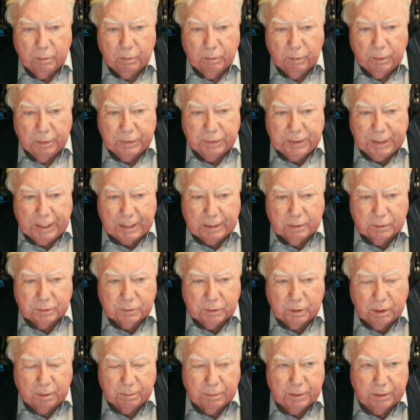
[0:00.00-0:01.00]
With Donald
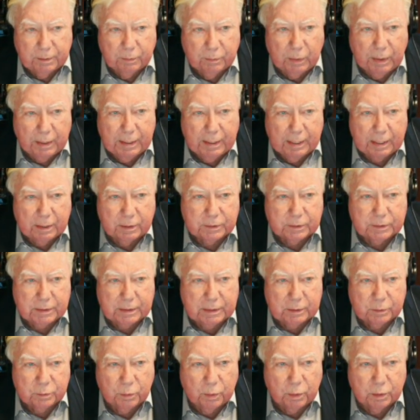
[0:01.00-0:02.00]
Trump in the White House,
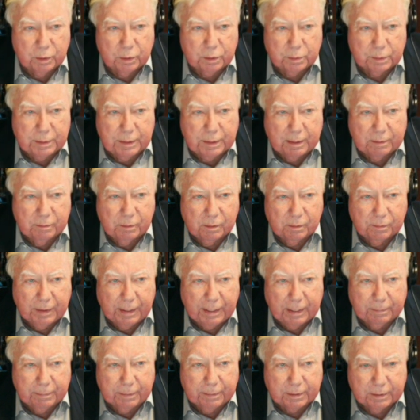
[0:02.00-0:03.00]
these wars would never have
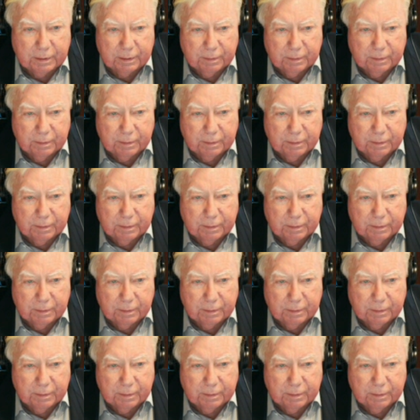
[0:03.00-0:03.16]
happened.